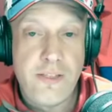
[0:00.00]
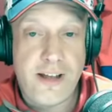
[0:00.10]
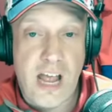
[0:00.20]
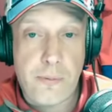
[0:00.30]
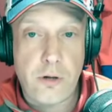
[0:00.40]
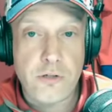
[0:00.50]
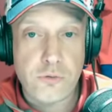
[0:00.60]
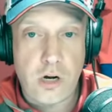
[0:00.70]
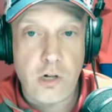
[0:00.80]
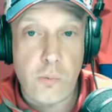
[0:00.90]
The Capitals
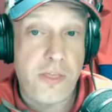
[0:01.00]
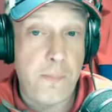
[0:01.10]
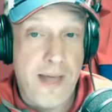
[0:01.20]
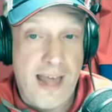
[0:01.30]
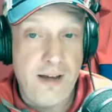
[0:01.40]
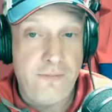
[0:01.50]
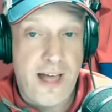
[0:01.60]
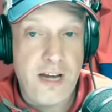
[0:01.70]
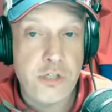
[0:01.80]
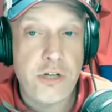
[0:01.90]
struggled with the man
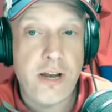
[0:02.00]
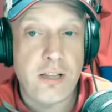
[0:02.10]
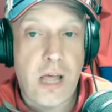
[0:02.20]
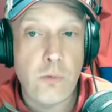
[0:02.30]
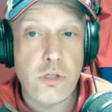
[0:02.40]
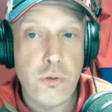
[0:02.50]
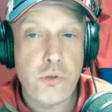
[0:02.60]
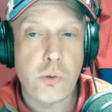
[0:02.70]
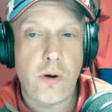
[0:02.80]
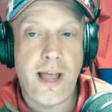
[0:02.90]
advantage and allowed
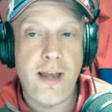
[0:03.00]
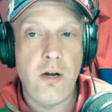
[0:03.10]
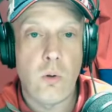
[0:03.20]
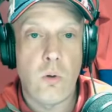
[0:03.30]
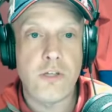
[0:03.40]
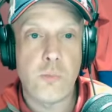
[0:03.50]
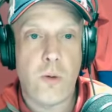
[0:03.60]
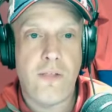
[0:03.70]
two shorthanded goals,